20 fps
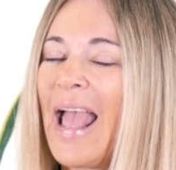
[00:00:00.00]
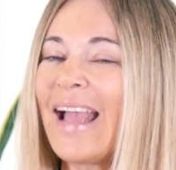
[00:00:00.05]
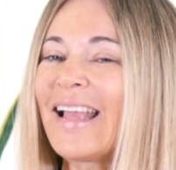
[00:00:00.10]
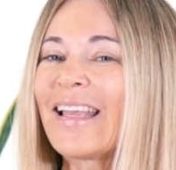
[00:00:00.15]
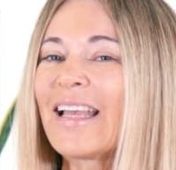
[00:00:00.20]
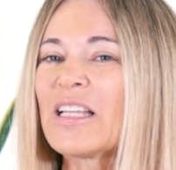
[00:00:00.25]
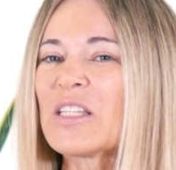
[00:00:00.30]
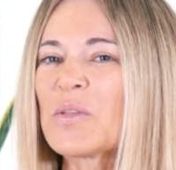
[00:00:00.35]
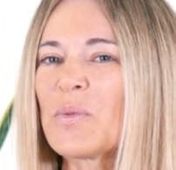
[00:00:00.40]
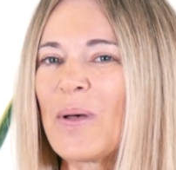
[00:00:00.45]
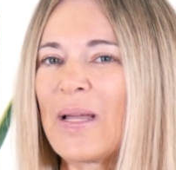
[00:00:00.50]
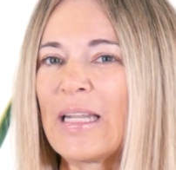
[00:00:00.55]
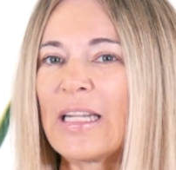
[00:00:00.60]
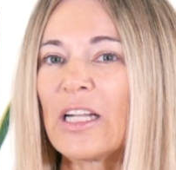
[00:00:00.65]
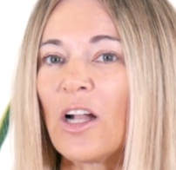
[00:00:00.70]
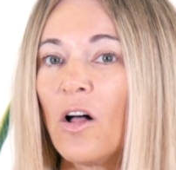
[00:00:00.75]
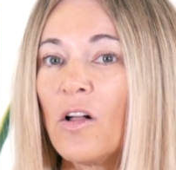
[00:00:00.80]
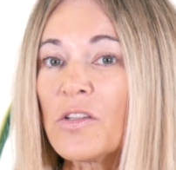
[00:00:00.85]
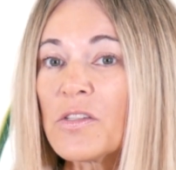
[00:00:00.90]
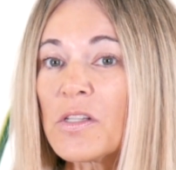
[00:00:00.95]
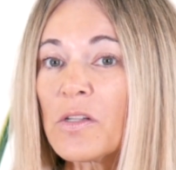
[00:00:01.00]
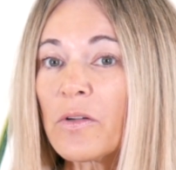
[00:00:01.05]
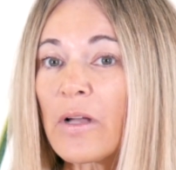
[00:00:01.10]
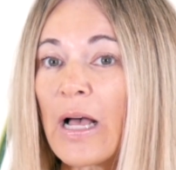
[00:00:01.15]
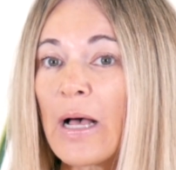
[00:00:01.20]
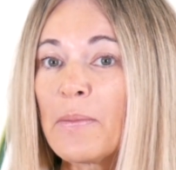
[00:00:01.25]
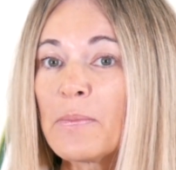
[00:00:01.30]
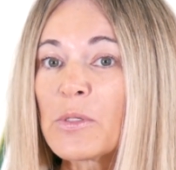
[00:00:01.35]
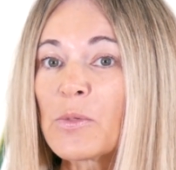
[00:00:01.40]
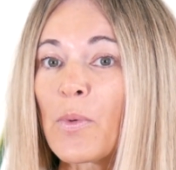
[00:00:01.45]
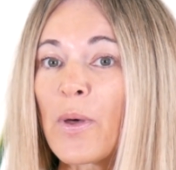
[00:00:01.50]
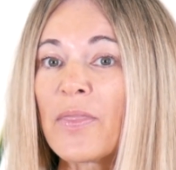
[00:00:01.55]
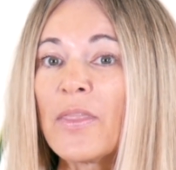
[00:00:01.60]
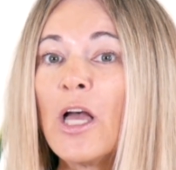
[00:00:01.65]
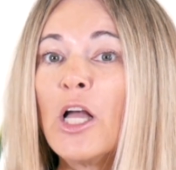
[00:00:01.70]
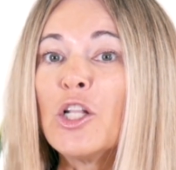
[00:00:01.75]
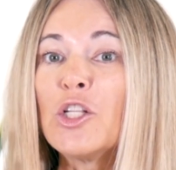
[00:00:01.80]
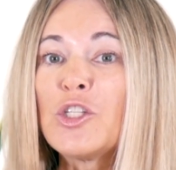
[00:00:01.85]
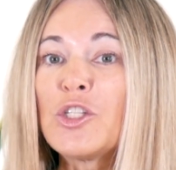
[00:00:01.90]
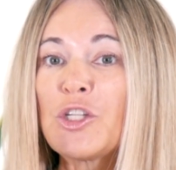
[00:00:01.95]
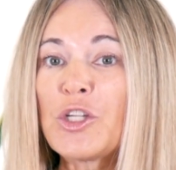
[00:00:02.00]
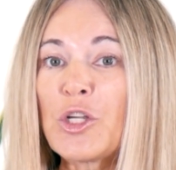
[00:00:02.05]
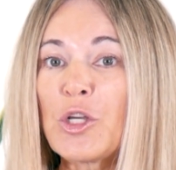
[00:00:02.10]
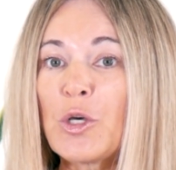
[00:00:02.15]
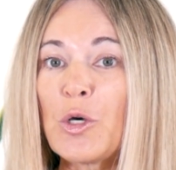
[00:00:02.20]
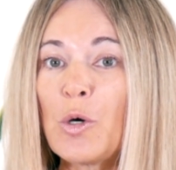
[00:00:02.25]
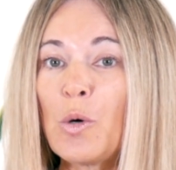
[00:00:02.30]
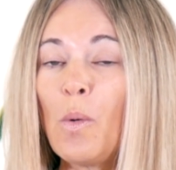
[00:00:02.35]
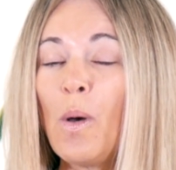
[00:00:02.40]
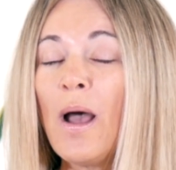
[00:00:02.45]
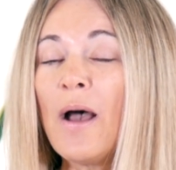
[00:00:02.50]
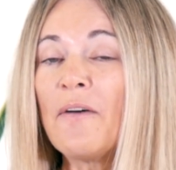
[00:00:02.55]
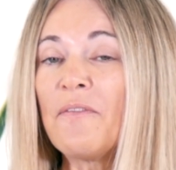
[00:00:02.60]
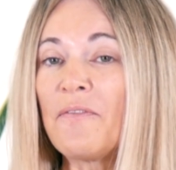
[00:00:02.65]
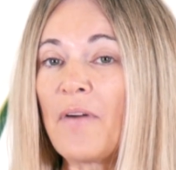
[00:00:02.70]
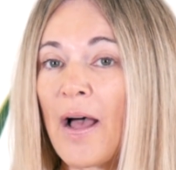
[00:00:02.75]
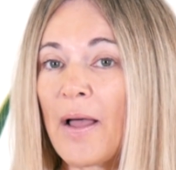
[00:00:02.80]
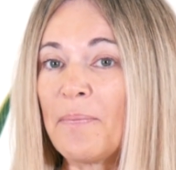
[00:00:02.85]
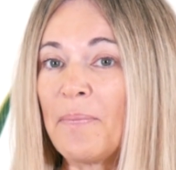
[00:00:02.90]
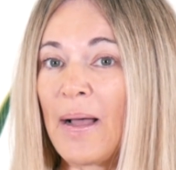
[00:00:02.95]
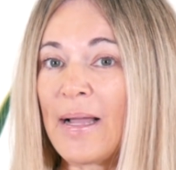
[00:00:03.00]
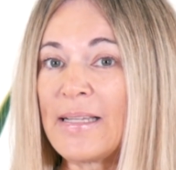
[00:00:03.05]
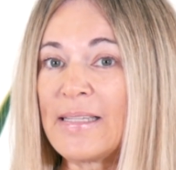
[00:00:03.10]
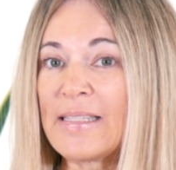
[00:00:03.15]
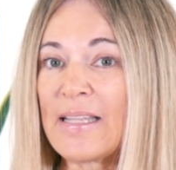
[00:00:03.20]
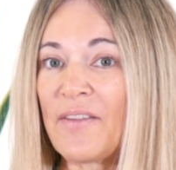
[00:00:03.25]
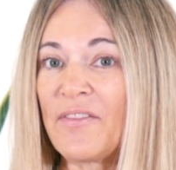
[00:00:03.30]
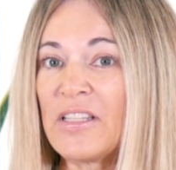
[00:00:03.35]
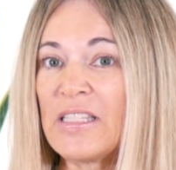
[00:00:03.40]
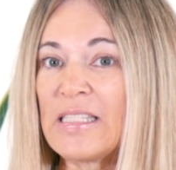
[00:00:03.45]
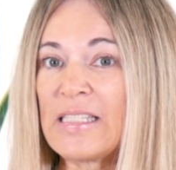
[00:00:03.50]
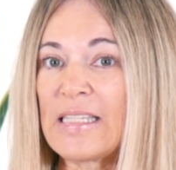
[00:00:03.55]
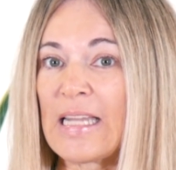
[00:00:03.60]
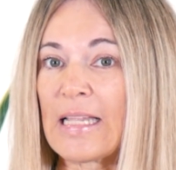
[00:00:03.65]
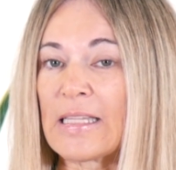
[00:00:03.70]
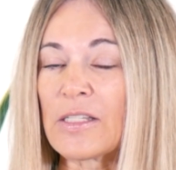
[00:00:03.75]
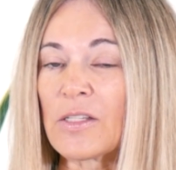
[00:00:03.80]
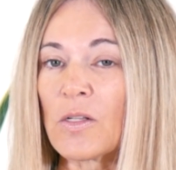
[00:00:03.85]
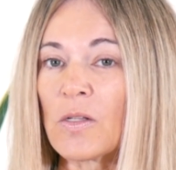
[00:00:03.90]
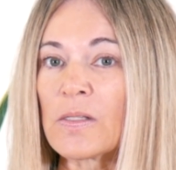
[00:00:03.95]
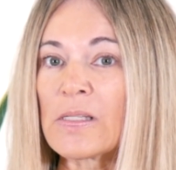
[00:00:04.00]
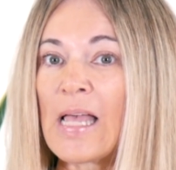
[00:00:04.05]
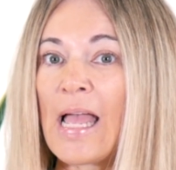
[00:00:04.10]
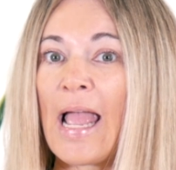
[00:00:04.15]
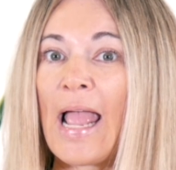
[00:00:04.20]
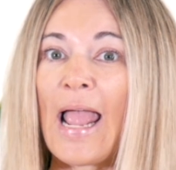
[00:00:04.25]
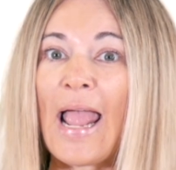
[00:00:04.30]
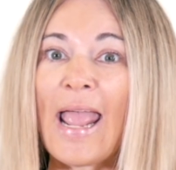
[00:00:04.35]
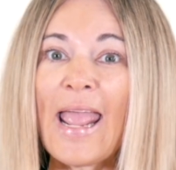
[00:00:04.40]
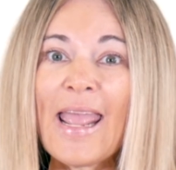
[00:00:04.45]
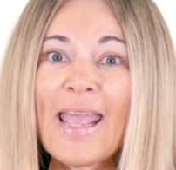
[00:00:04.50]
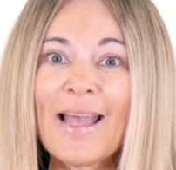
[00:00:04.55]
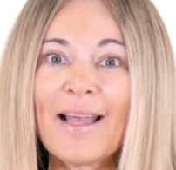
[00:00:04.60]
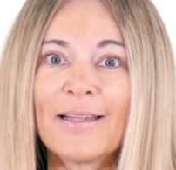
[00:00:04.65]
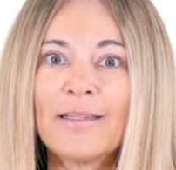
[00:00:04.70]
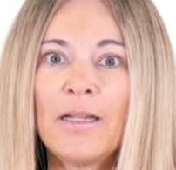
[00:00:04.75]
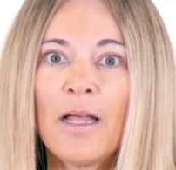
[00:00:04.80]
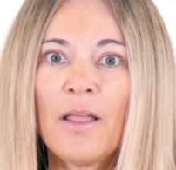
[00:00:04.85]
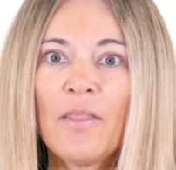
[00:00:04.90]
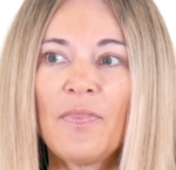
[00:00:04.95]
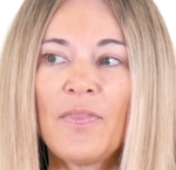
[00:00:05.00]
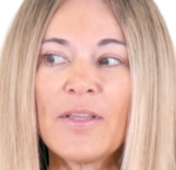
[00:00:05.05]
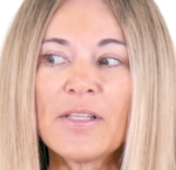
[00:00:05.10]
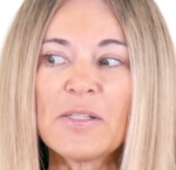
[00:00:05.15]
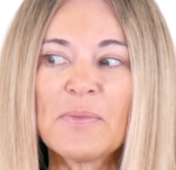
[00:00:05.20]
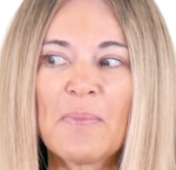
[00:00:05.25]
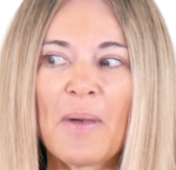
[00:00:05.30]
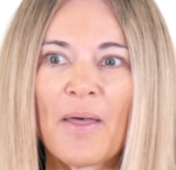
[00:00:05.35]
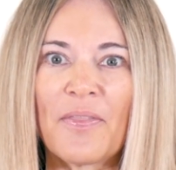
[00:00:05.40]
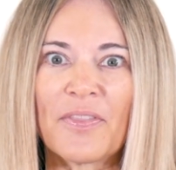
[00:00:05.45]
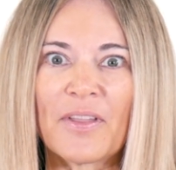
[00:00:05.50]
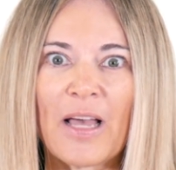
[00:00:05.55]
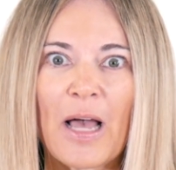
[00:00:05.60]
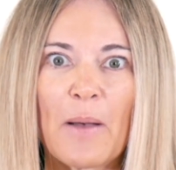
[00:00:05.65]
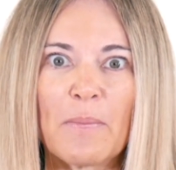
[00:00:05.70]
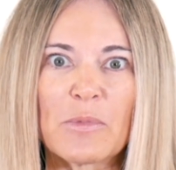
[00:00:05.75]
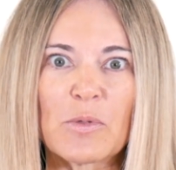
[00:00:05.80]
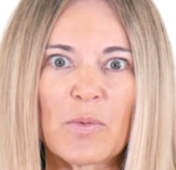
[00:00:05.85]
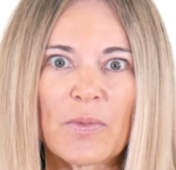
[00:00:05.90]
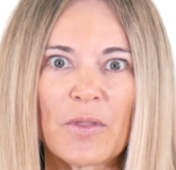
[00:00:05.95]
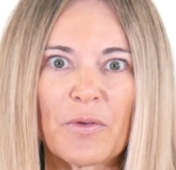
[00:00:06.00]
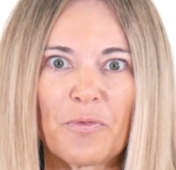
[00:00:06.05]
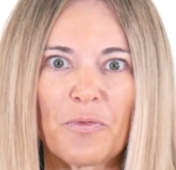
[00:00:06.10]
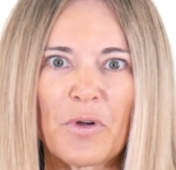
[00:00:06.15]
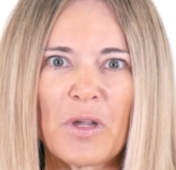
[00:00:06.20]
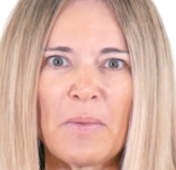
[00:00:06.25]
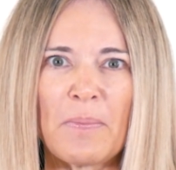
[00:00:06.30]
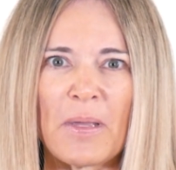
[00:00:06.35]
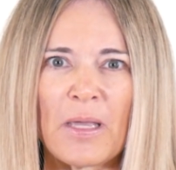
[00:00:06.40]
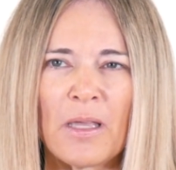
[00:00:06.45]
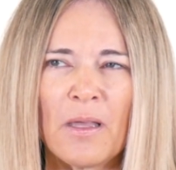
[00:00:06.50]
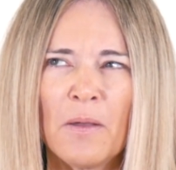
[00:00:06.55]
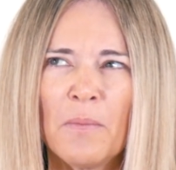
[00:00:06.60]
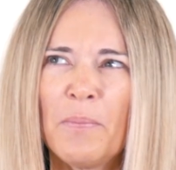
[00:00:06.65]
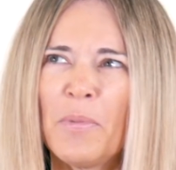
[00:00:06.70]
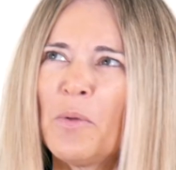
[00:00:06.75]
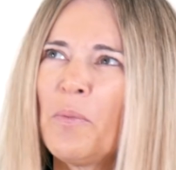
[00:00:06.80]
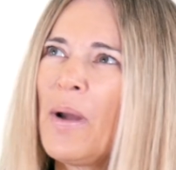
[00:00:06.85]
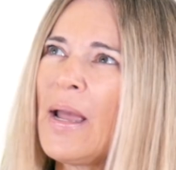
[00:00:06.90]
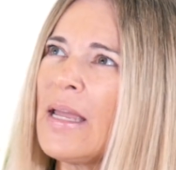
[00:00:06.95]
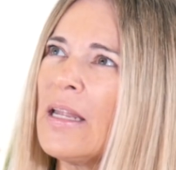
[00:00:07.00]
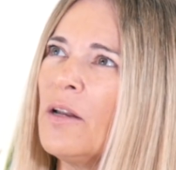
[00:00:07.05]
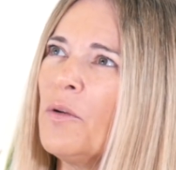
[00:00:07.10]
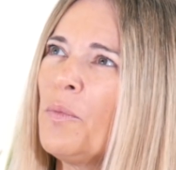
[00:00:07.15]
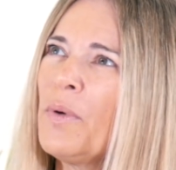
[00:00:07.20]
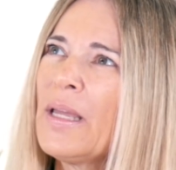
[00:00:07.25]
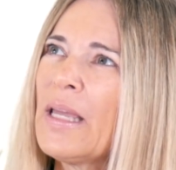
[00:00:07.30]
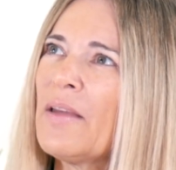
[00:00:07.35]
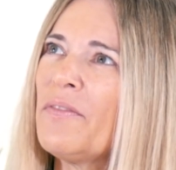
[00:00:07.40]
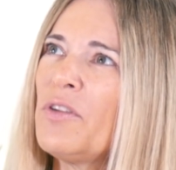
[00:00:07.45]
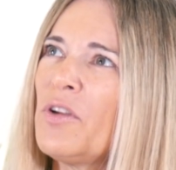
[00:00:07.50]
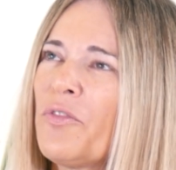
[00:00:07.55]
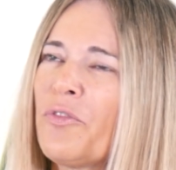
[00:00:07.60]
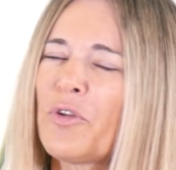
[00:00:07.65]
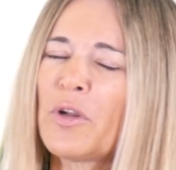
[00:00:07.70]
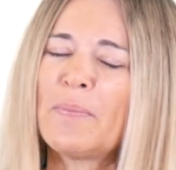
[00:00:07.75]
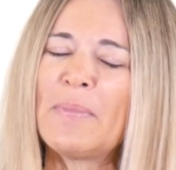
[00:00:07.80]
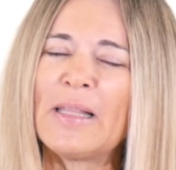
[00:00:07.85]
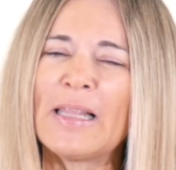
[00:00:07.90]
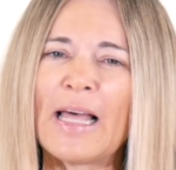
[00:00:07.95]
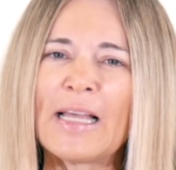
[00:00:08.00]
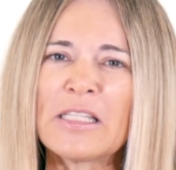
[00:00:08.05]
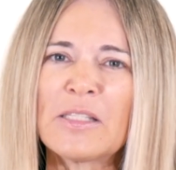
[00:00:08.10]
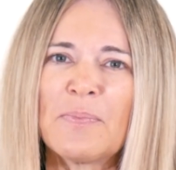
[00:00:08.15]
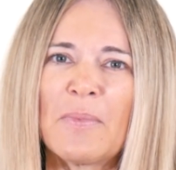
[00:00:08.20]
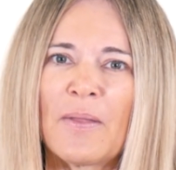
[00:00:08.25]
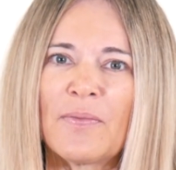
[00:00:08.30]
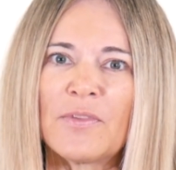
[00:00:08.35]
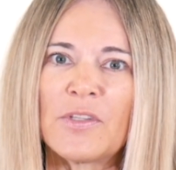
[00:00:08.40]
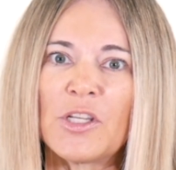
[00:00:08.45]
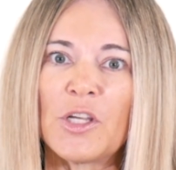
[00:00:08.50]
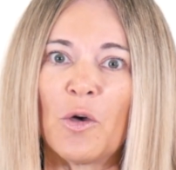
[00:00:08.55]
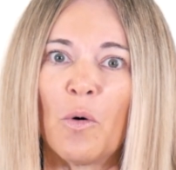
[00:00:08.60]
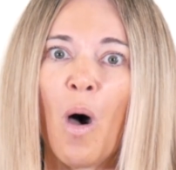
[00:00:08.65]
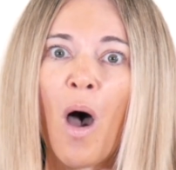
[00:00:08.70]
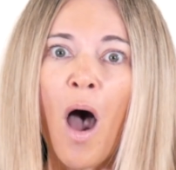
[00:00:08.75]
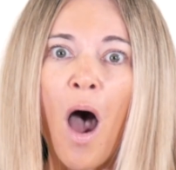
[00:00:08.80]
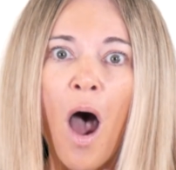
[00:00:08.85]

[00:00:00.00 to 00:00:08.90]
And guess what? It also comes with two 5x7 stencils and this month comes with a freebie, but wait, we gave you a freebie last month too.